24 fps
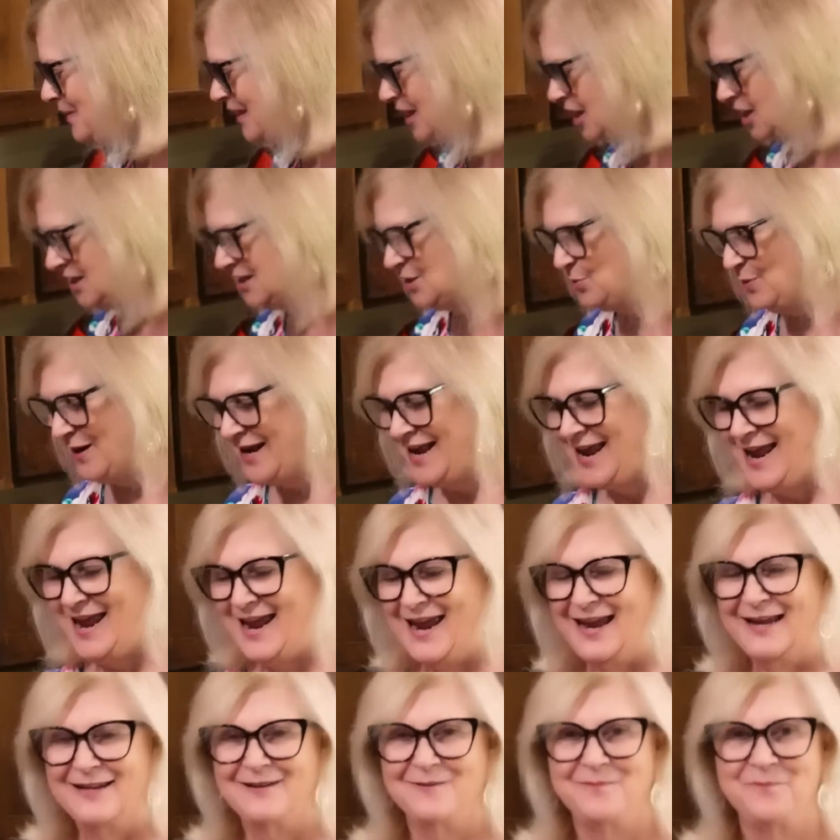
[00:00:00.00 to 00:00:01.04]
because we
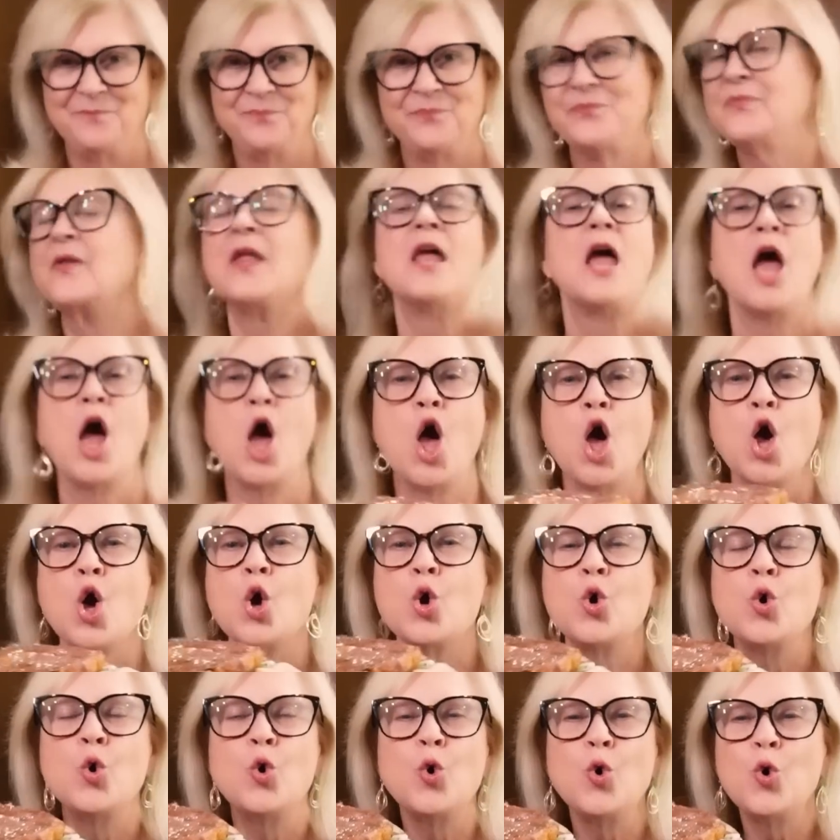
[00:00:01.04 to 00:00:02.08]
can.
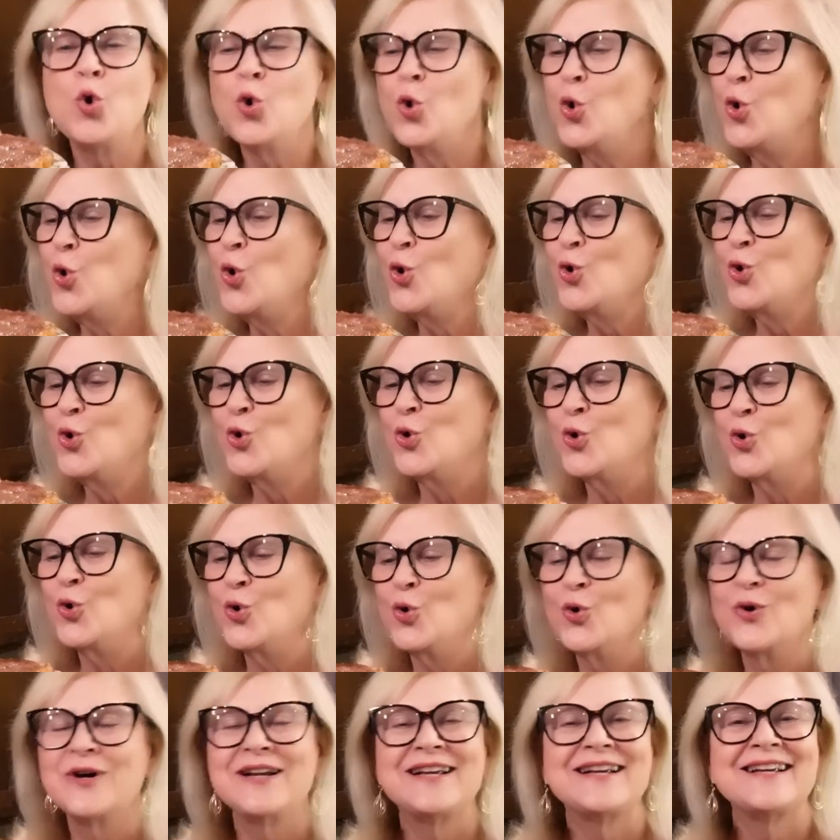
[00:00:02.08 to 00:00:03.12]
Ooh,
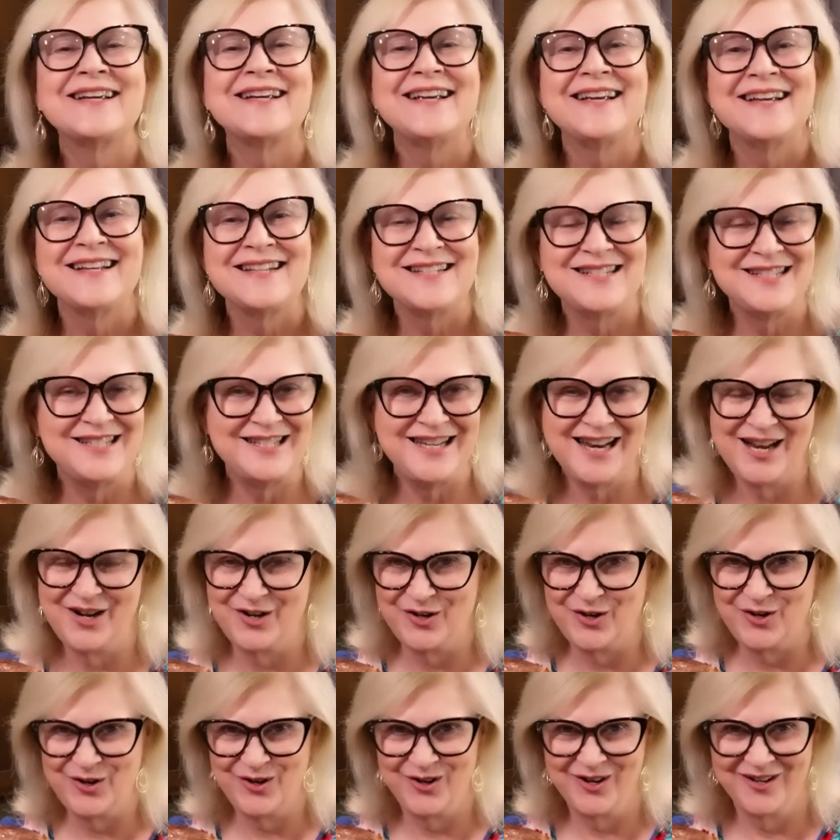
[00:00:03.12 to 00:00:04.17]
ooh, ooh.
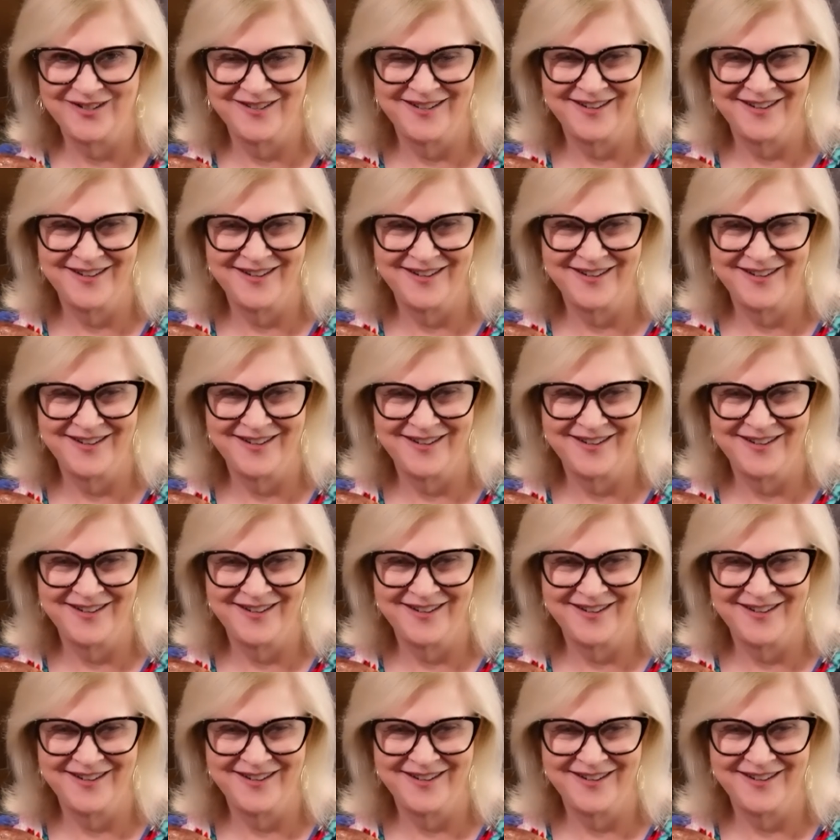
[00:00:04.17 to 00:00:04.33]
Dinner